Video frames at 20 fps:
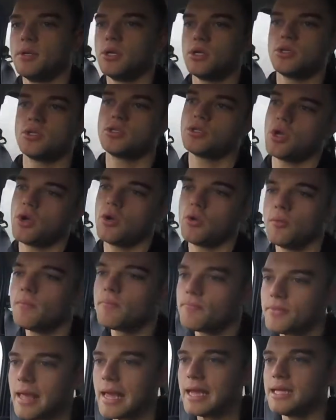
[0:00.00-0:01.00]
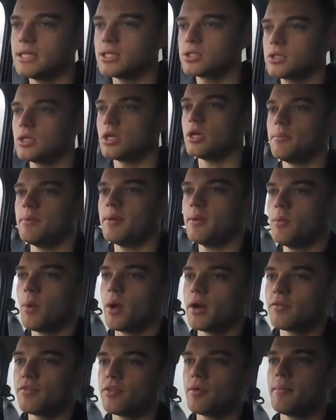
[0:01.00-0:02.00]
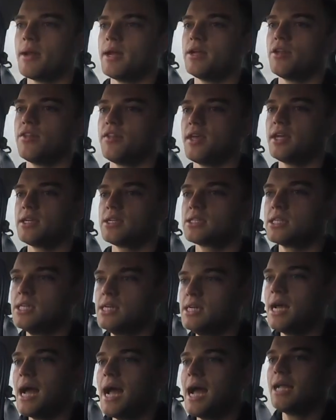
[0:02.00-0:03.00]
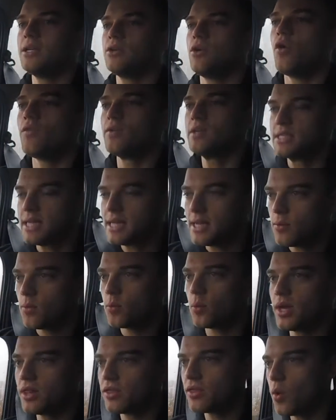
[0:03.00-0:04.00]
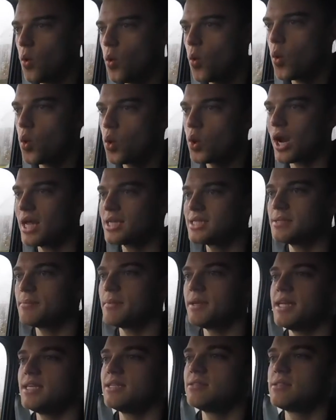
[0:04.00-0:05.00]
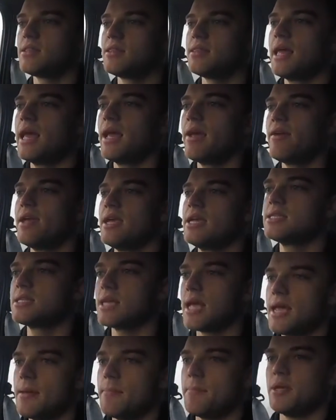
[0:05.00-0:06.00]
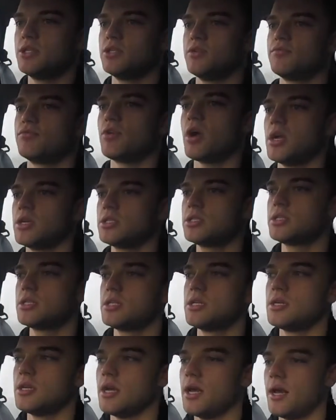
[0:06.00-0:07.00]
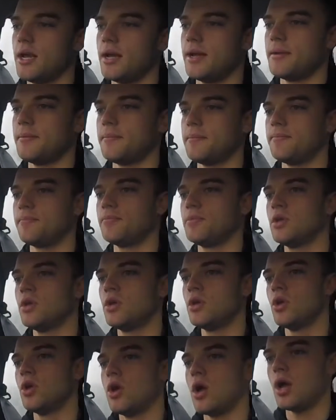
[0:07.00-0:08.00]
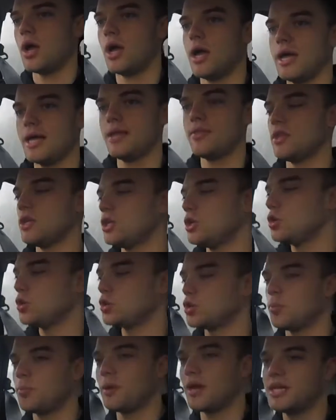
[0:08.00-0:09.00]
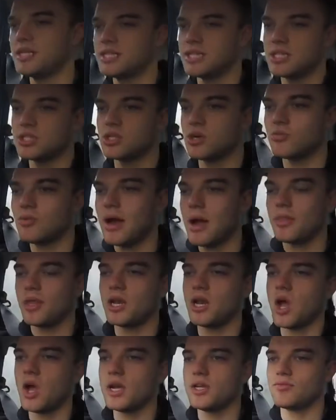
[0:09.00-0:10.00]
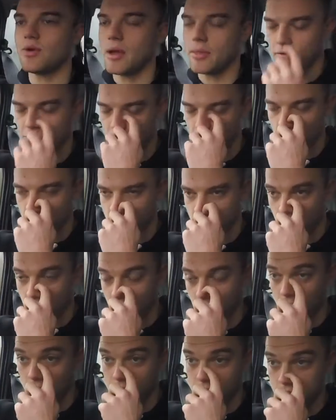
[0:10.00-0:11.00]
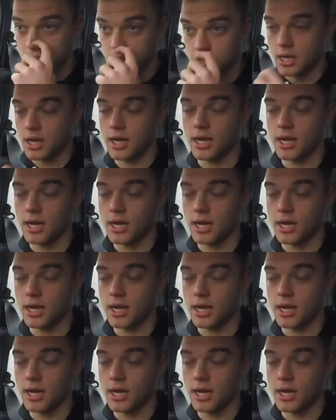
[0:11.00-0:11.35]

So that is going to be one of the main things. And obviously with all classic minis there is a bit of rust in the usual places, around the front lights,